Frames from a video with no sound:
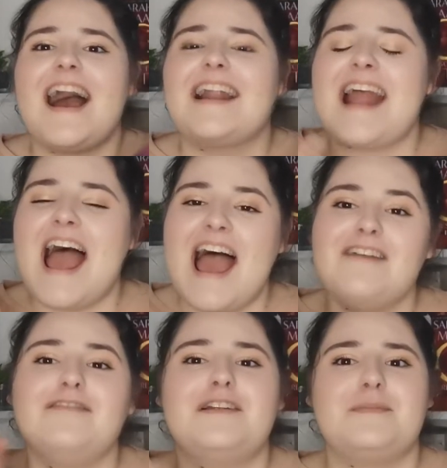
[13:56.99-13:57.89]
And
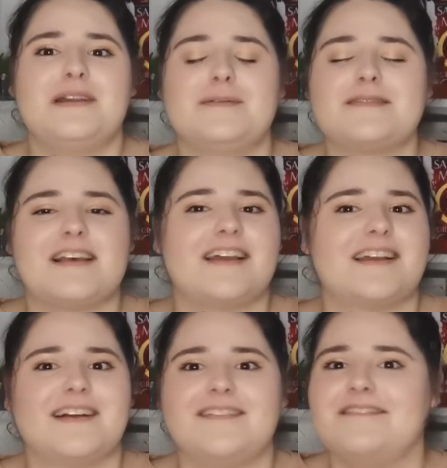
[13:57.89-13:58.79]
everybody was
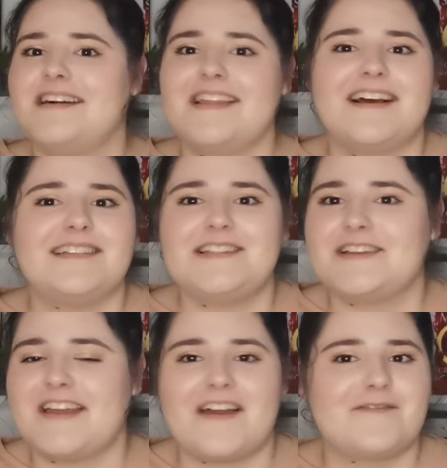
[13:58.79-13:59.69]
like, where the hell did
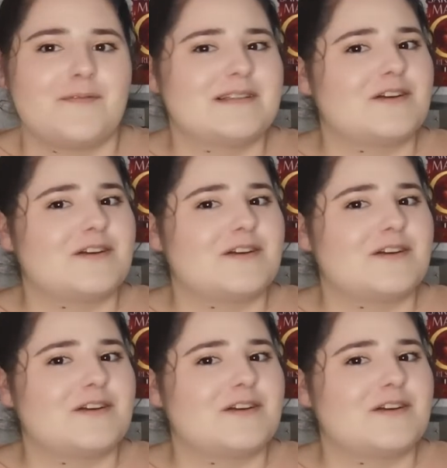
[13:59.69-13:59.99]
you get that from?